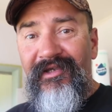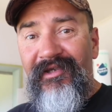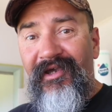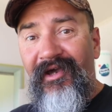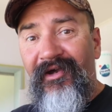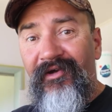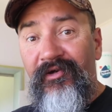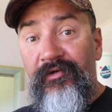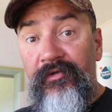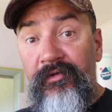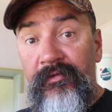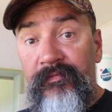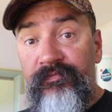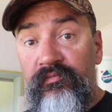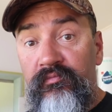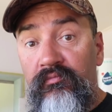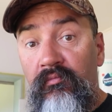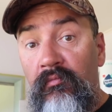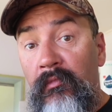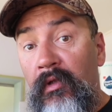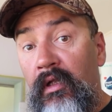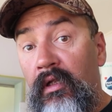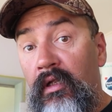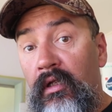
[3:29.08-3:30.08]
I go,
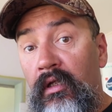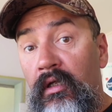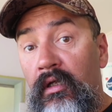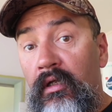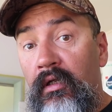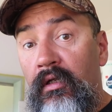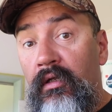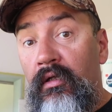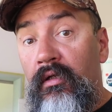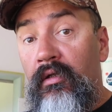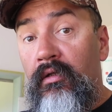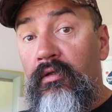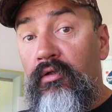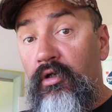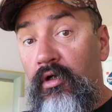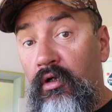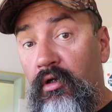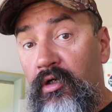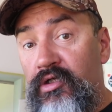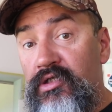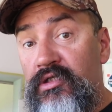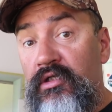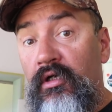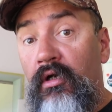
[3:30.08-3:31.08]
you
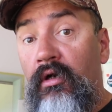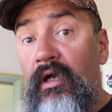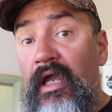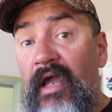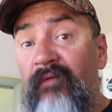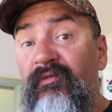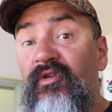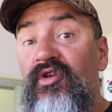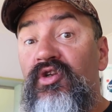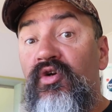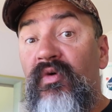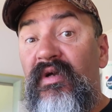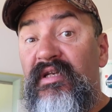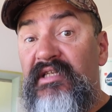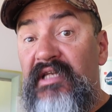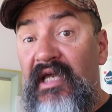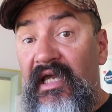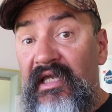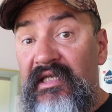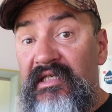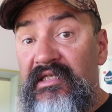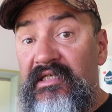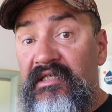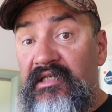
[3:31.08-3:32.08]
guys know I have to do a
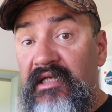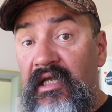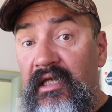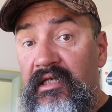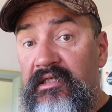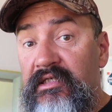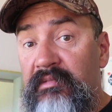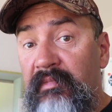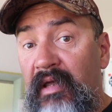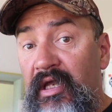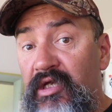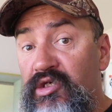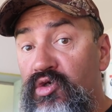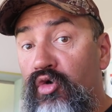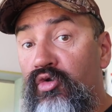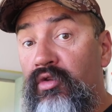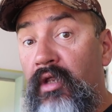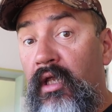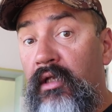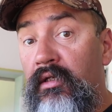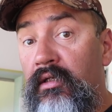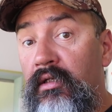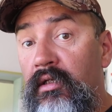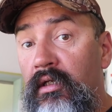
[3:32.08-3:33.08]
taste test, make sure
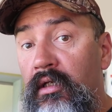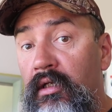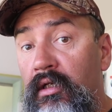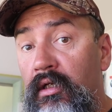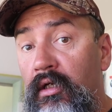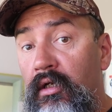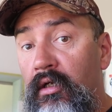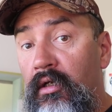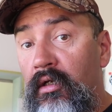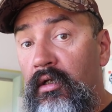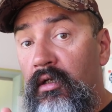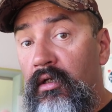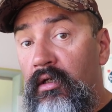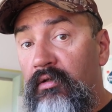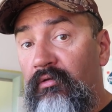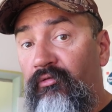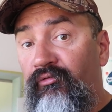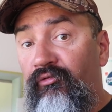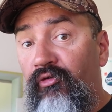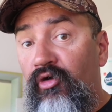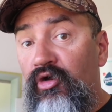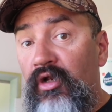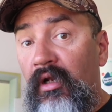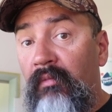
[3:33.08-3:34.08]
that the
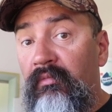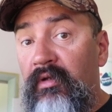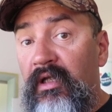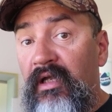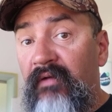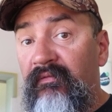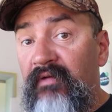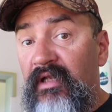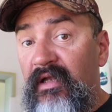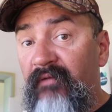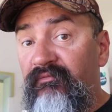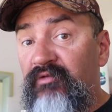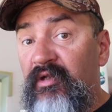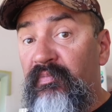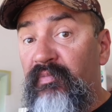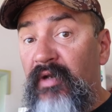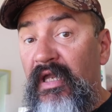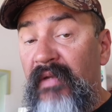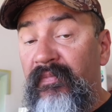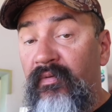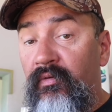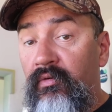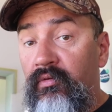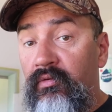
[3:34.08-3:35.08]
food I'm giving to
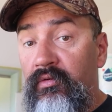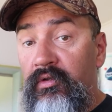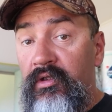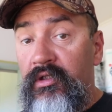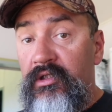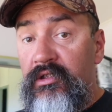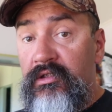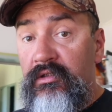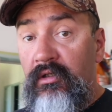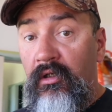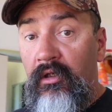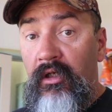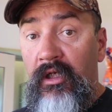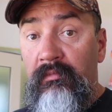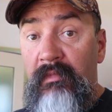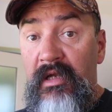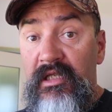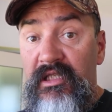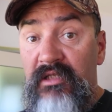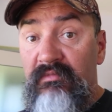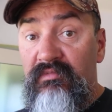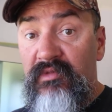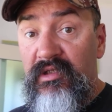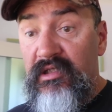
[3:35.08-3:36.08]
people is not going
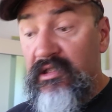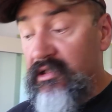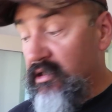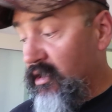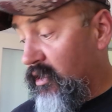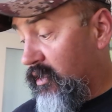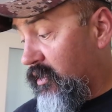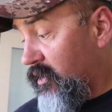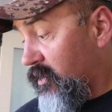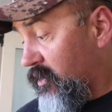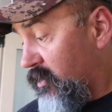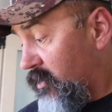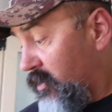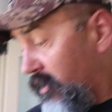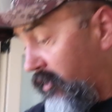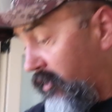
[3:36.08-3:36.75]
to make them sick.